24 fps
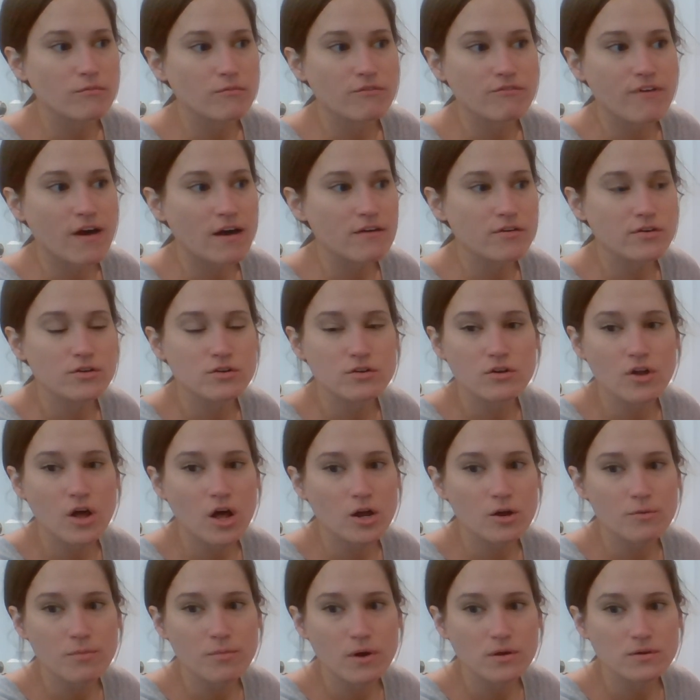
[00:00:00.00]

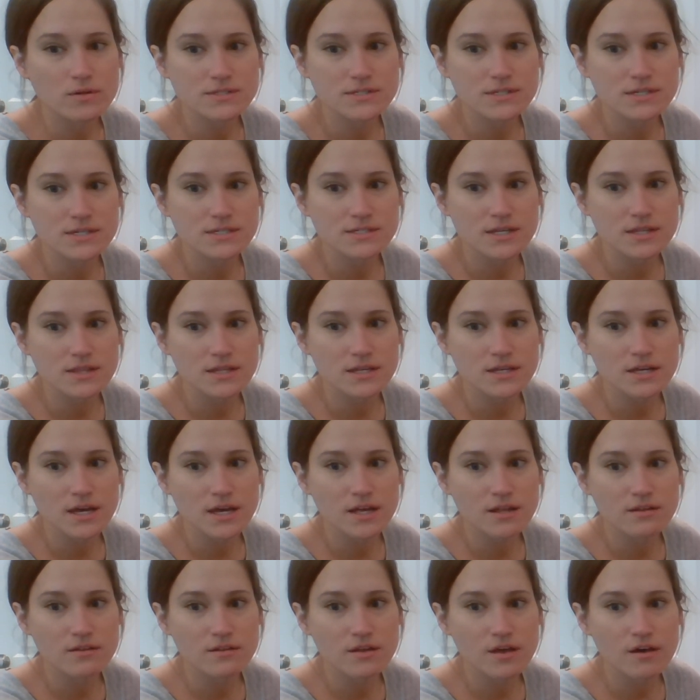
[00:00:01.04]
$500 bonuses at the
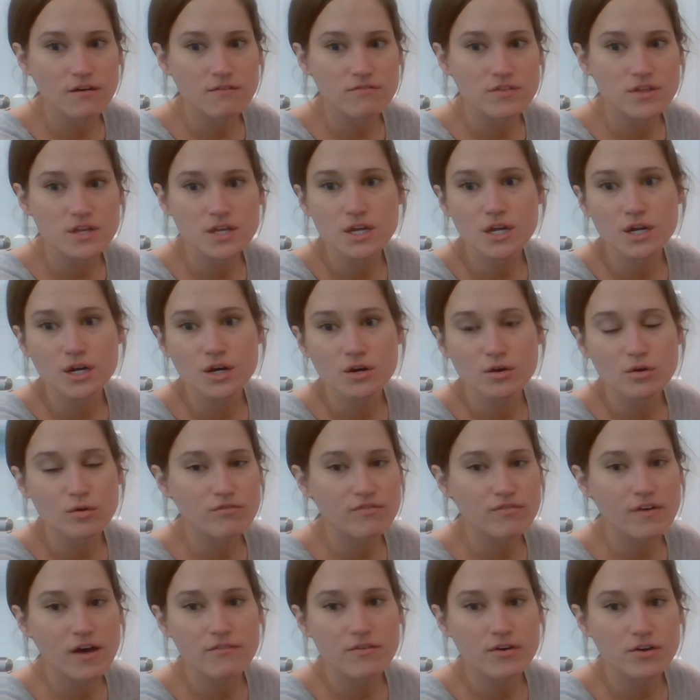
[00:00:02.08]
end of the year, or
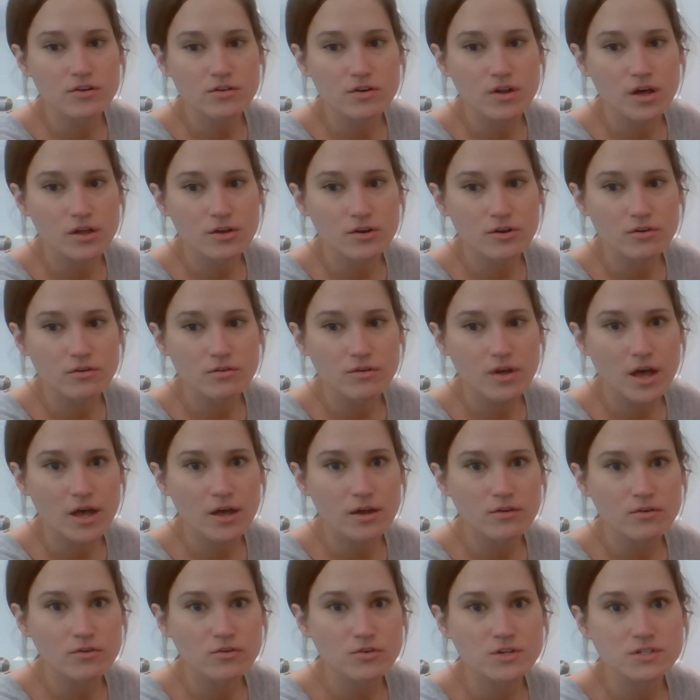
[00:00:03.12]

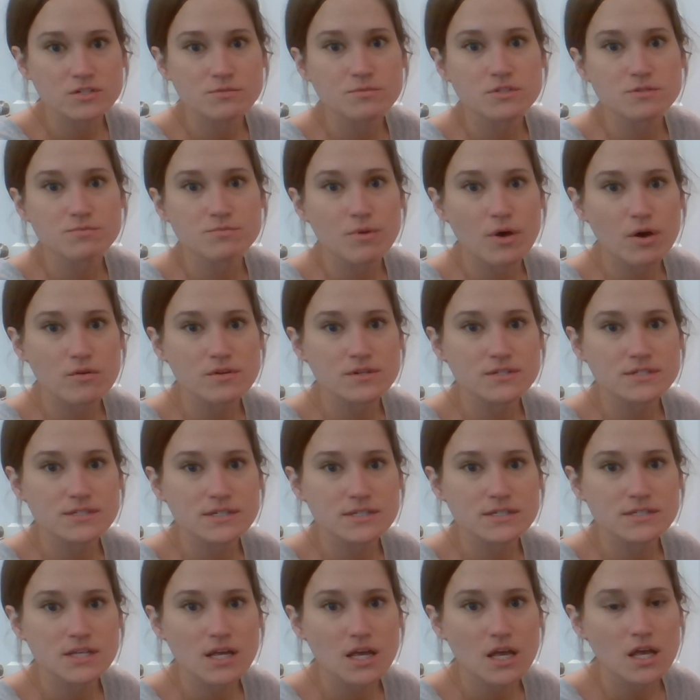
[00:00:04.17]
$500 Christmas
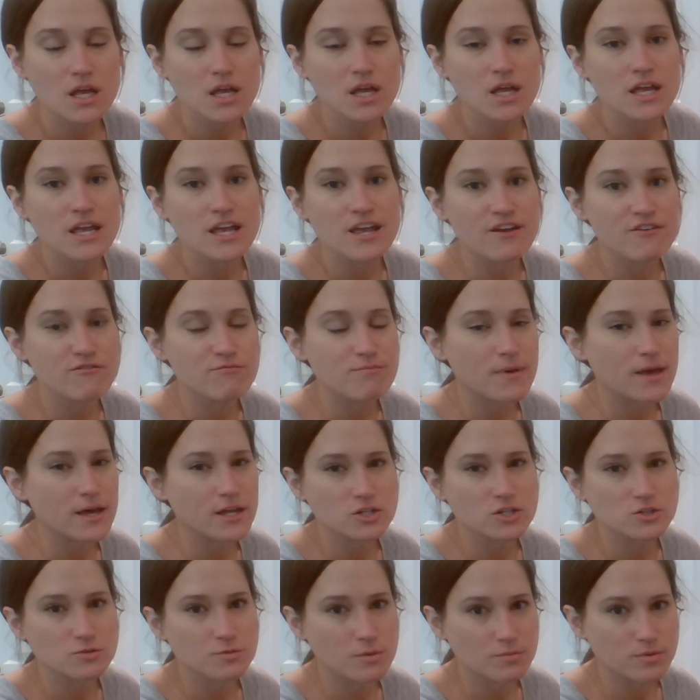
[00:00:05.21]
bonuses if
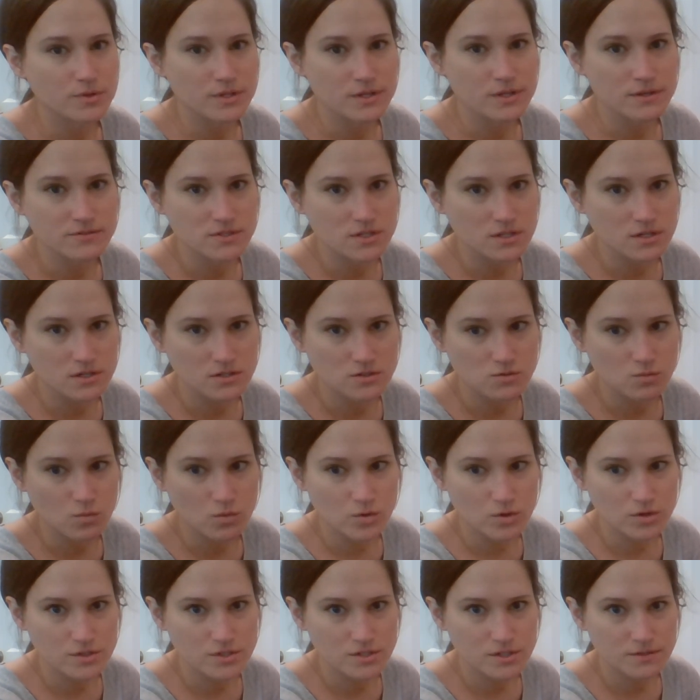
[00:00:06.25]
management believes that it's
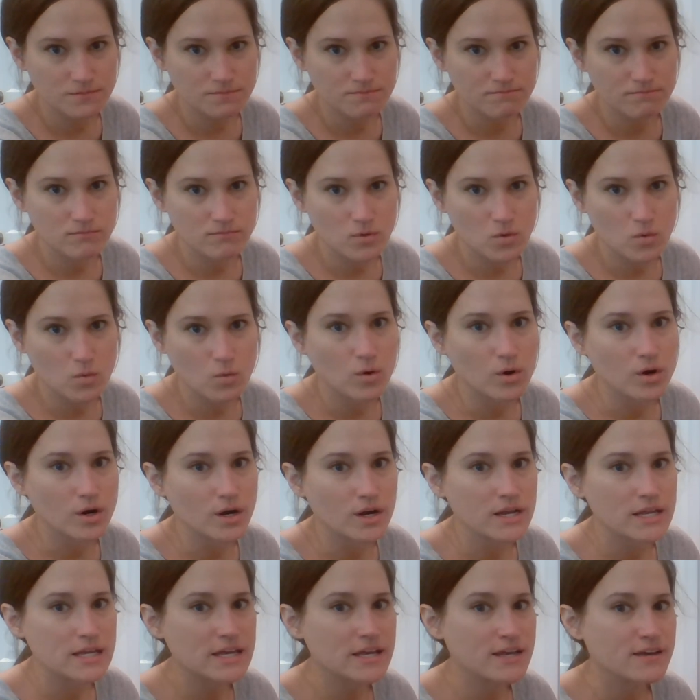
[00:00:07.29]
warranted, or
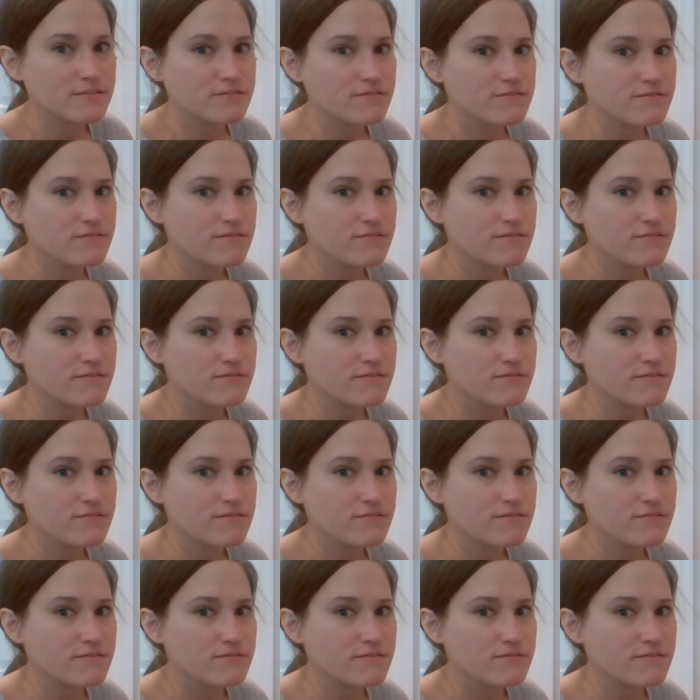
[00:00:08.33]
if